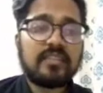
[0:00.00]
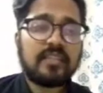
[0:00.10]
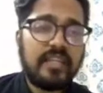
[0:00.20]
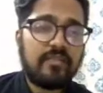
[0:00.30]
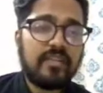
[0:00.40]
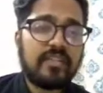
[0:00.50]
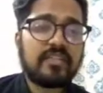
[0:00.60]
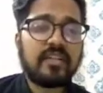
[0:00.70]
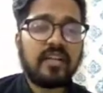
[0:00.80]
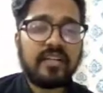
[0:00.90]
events,
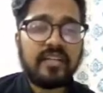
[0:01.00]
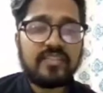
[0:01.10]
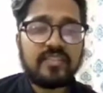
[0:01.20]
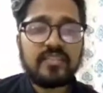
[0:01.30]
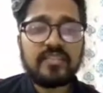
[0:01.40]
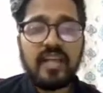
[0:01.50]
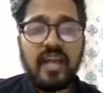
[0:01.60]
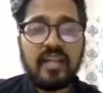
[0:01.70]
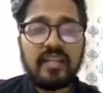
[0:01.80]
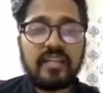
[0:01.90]
conditions,
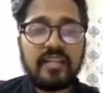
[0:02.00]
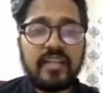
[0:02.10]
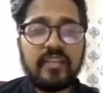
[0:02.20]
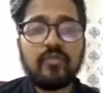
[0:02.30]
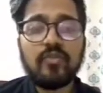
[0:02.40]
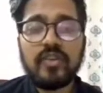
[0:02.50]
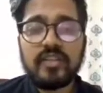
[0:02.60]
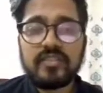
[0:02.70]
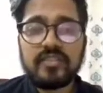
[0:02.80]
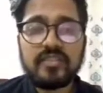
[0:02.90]
and
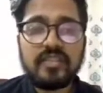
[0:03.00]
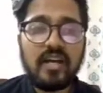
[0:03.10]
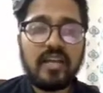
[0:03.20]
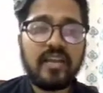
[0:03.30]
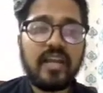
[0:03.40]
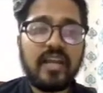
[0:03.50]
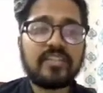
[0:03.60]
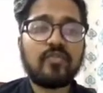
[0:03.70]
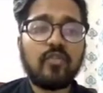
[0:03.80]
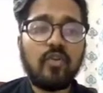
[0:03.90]
influences arising
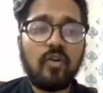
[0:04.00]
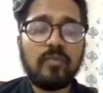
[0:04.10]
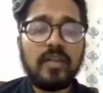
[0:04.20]
from